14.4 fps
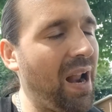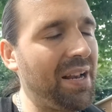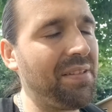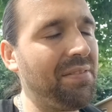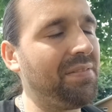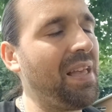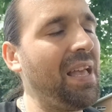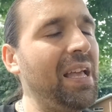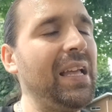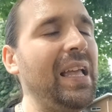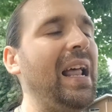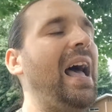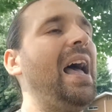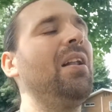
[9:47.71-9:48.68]
anything
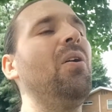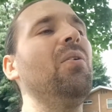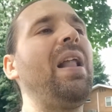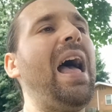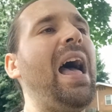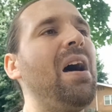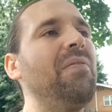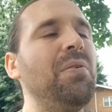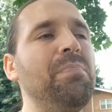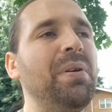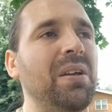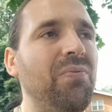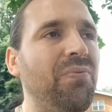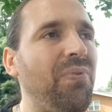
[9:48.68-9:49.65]
and I don't have a
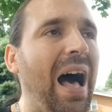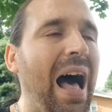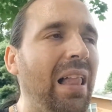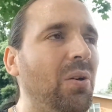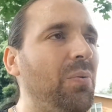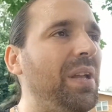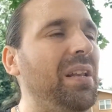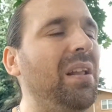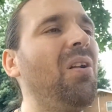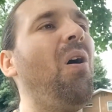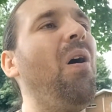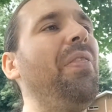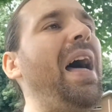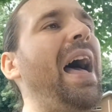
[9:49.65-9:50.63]
big following and
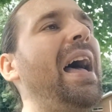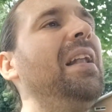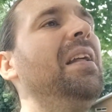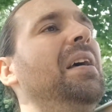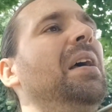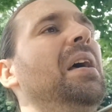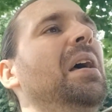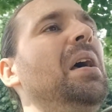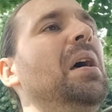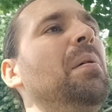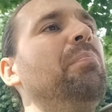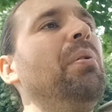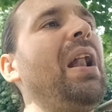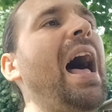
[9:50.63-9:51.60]
all that,
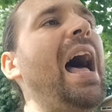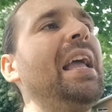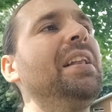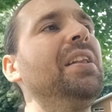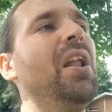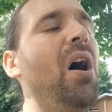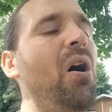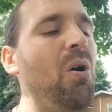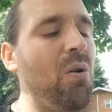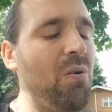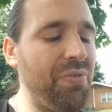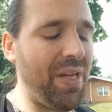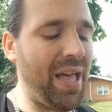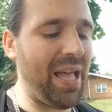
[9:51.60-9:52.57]
but I know
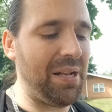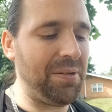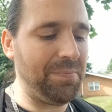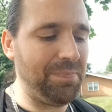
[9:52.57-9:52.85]
that